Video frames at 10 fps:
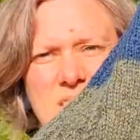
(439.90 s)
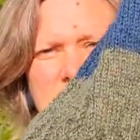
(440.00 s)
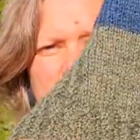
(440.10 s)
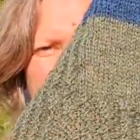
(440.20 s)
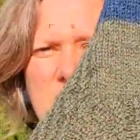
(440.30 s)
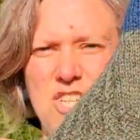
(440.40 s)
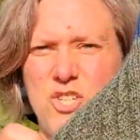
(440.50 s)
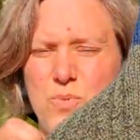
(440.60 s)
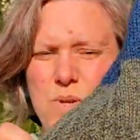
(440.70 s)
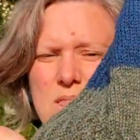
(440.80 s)

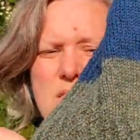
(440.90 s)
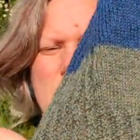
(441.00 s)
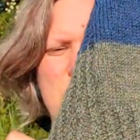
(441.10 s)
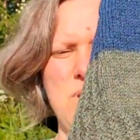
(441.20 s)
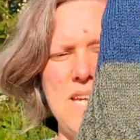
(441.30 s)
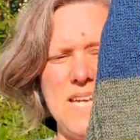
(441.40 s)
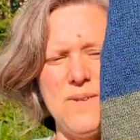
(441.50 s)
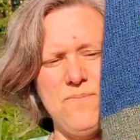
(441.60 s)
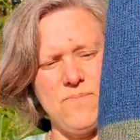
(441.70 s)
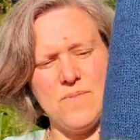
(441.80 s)
finished with the
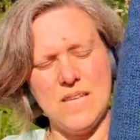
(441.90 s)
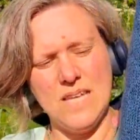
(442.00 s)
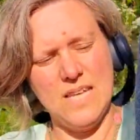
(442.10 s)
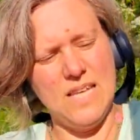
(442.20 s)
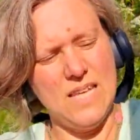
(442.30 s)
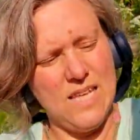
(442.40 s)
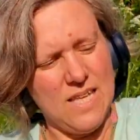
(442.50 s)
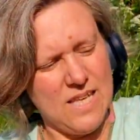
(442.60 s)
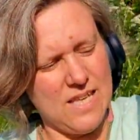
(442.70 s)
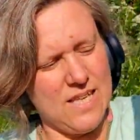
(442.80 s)
green,
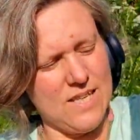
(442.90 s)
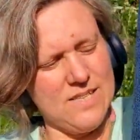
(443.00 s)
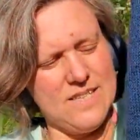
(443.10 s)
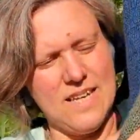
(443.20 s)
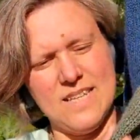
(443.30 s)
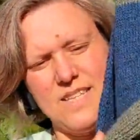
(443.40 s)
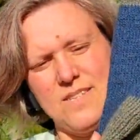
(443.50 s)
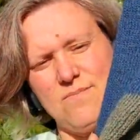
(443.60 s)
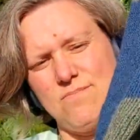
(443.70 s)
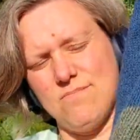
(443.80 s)
because
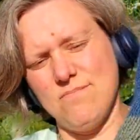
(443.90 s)
that's